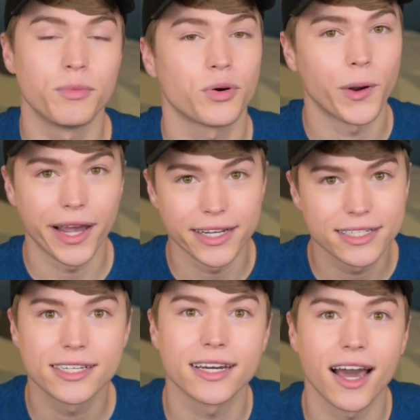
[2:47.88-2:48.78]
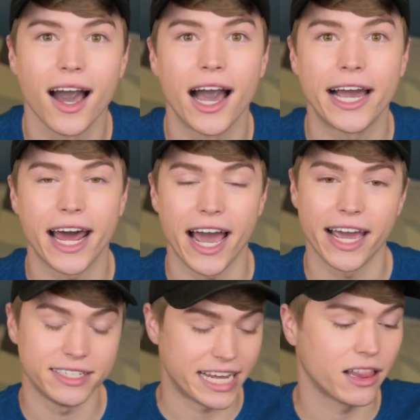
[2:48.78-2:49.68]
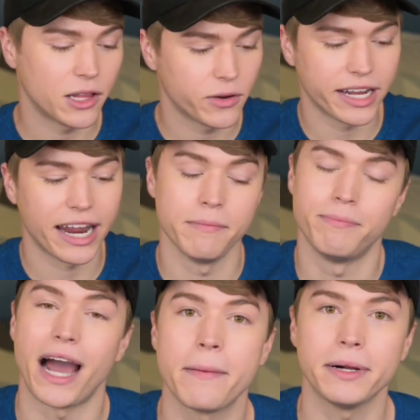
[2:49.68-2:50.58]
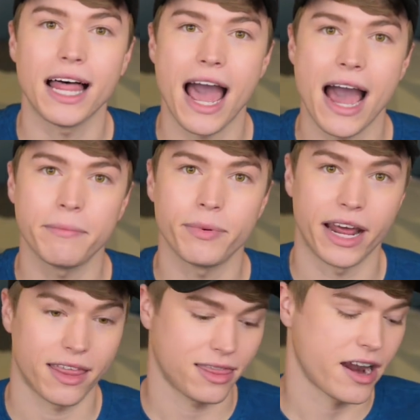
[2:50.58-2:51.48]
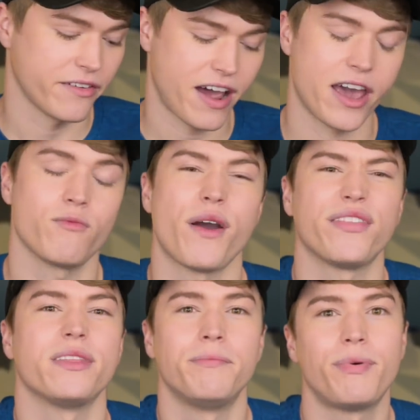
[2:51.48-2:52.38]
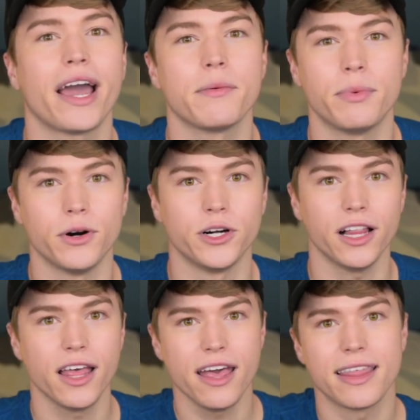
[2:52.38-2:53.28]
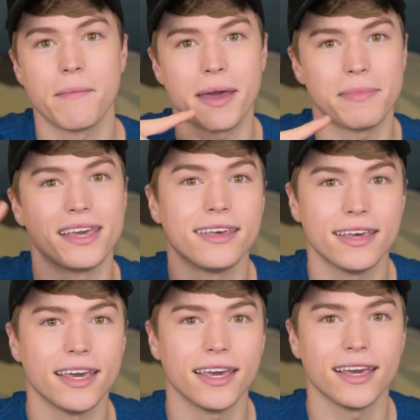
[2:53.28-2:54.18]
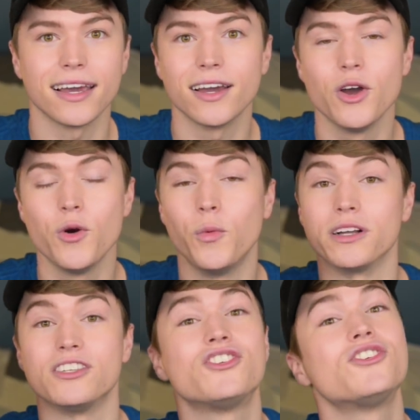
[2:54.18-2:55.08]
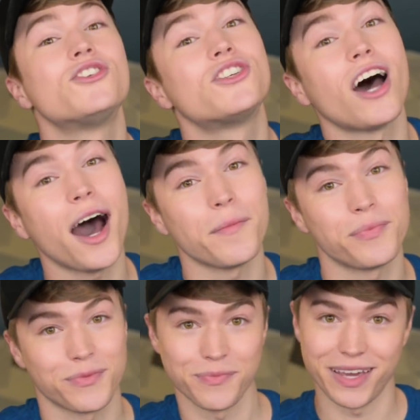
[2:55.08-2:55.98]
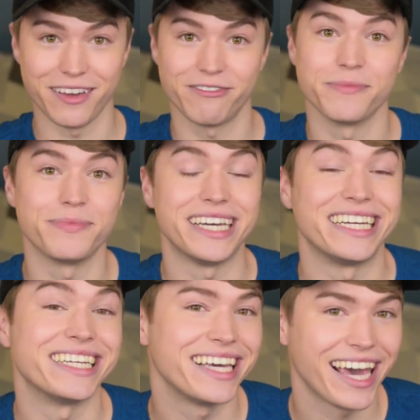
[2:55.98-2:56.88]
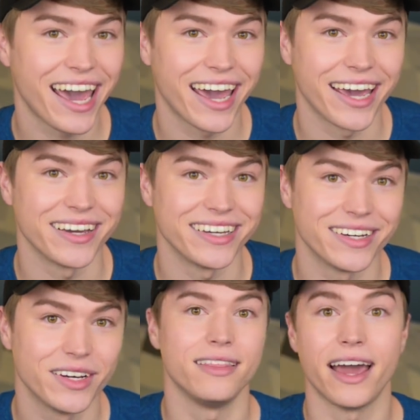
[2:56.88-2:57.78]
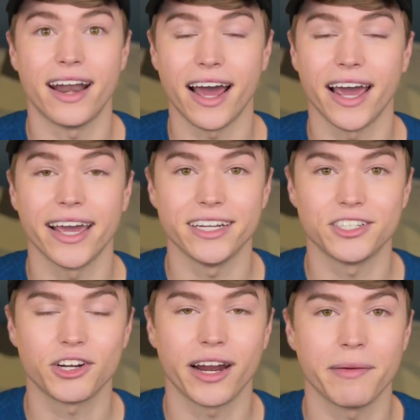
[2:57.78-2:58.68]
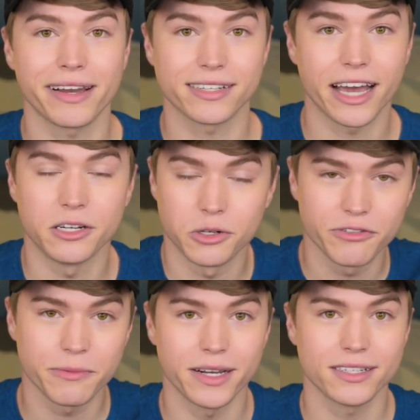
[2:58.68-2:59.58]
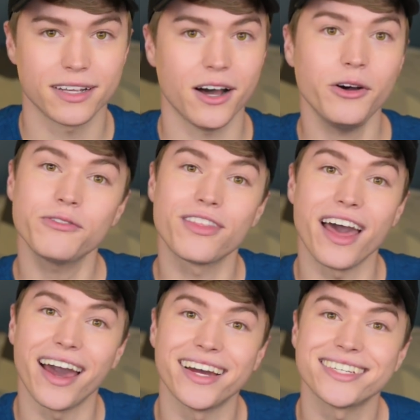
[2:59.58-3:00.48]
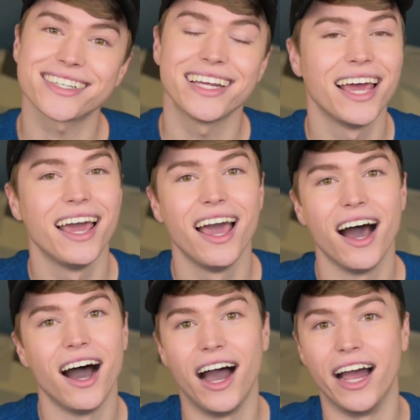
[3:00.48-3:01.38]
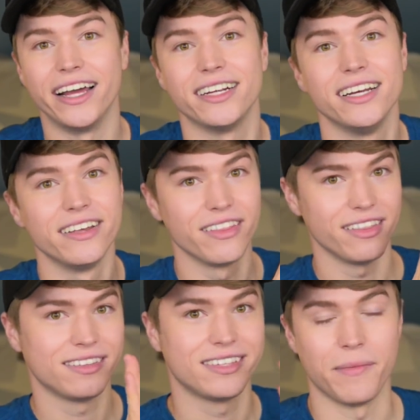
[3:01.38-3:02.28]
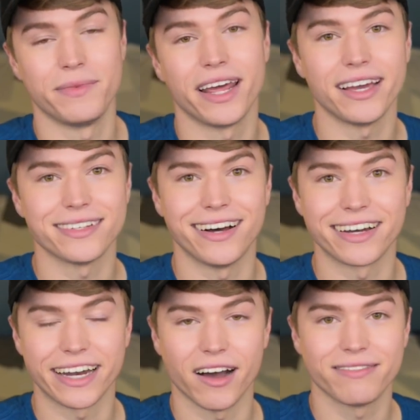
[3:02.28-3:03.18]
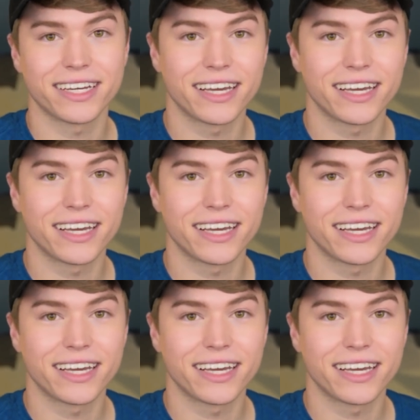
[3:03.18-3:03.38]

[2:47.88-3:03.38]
prayed to God. I downloaded a Bible app and I thought if I read the Bible, then maybe he would stop me from being gay. Then I tried to make a schedule for myself that some days I'll get off to